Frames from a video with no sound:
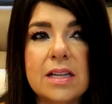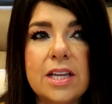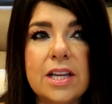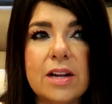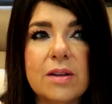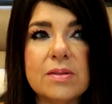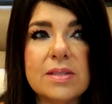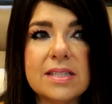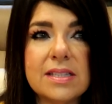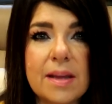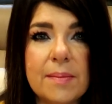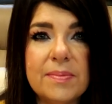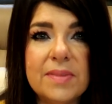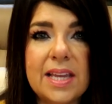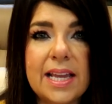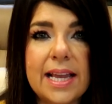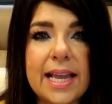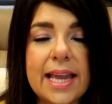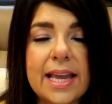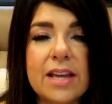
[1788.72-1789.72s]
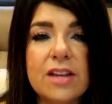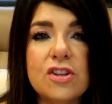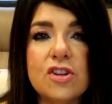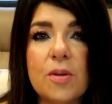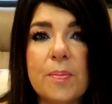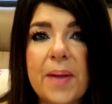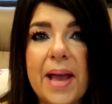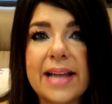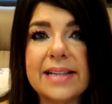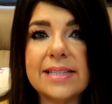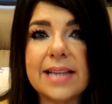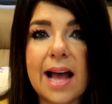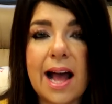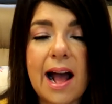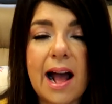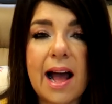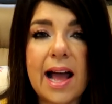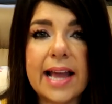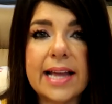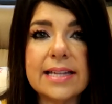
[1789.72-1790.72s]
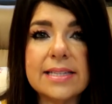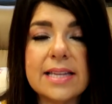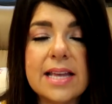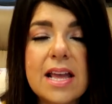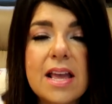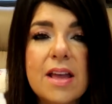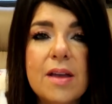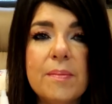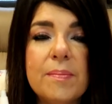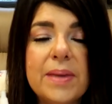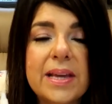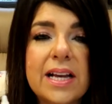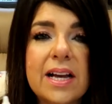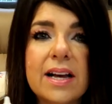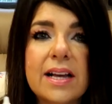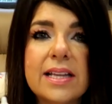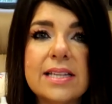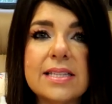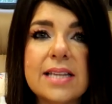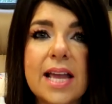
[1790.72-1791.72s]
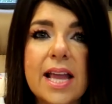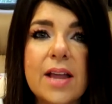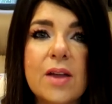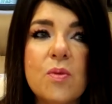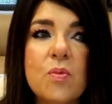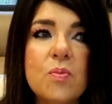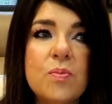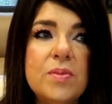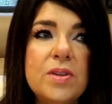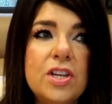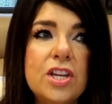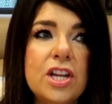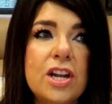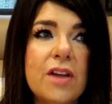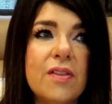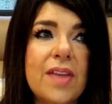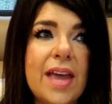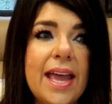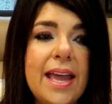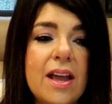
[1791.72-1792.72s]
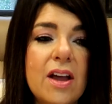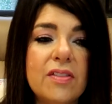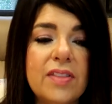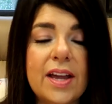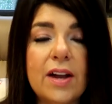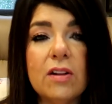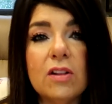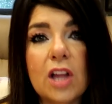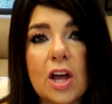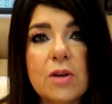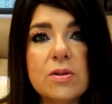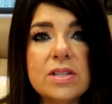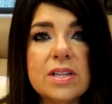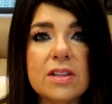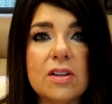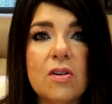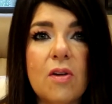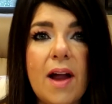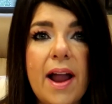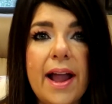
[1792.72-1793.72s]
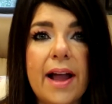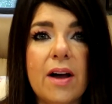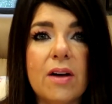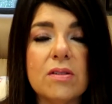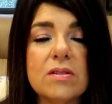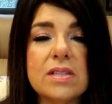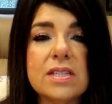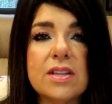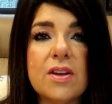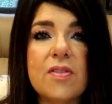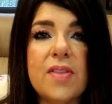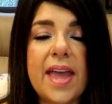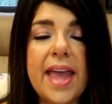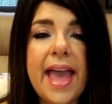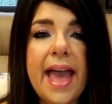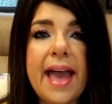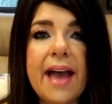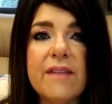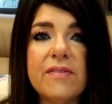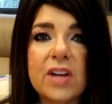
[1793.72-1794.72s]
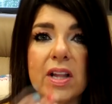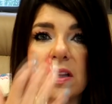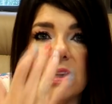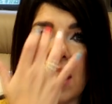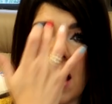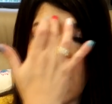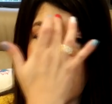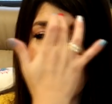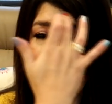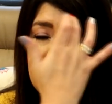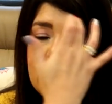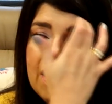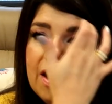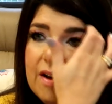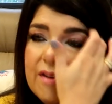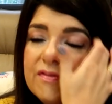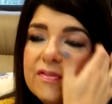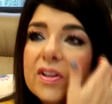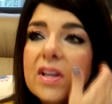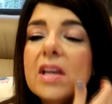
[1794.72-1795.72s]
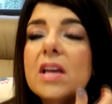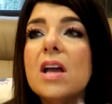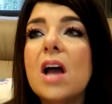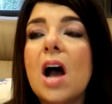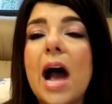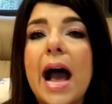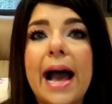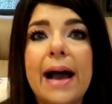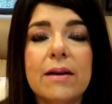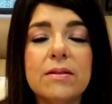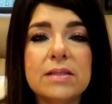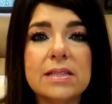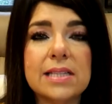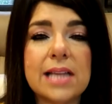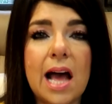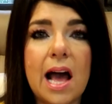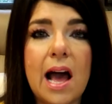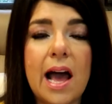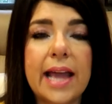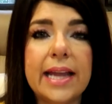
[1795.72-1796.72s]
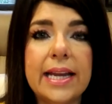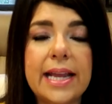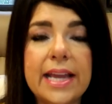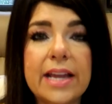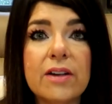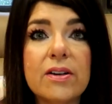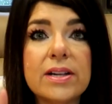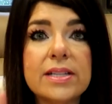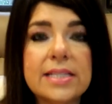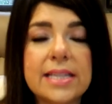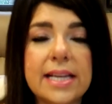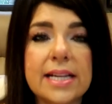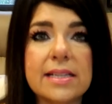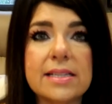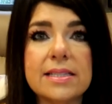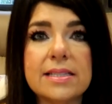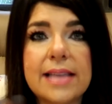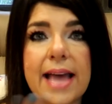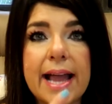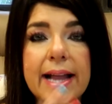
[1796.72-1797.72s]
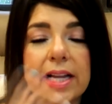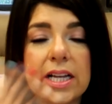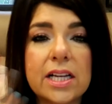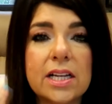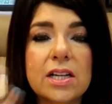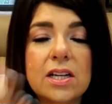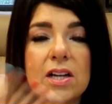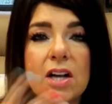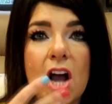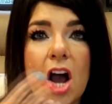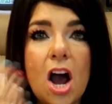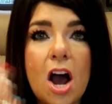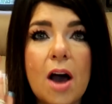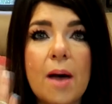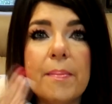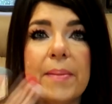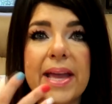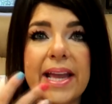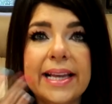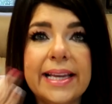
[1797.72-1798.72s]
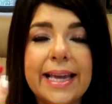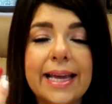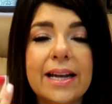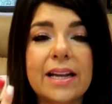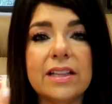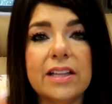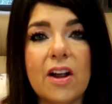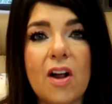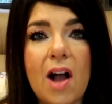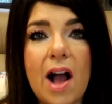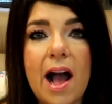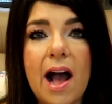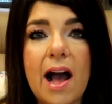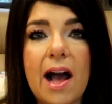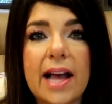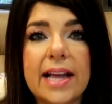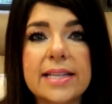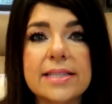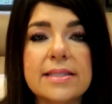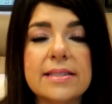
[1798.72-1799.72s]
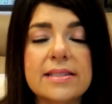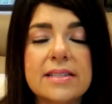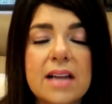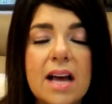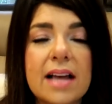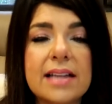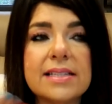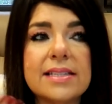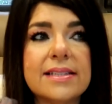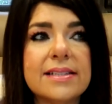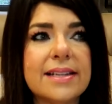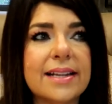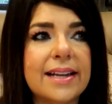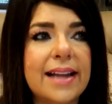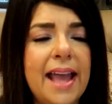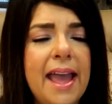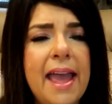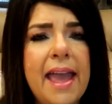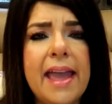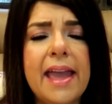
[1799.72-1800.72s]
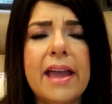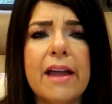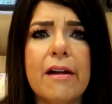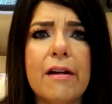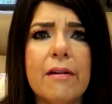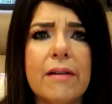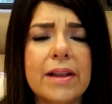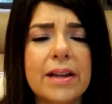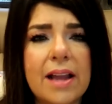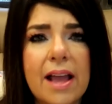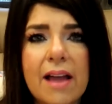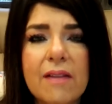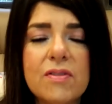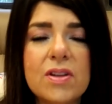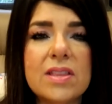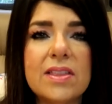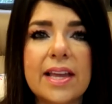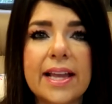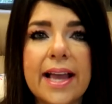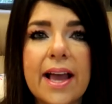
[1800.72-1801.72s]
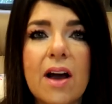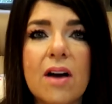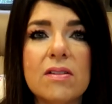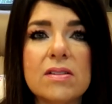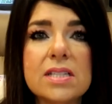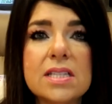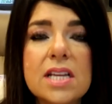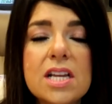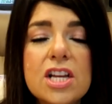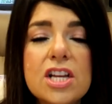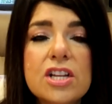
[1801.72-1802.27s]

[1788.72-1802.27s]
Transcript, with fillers: you know something in your pet's eyes because you know they they're low to the ground so they have a lot of outside irritants that come and get in their eyes, dust and hair and everything else.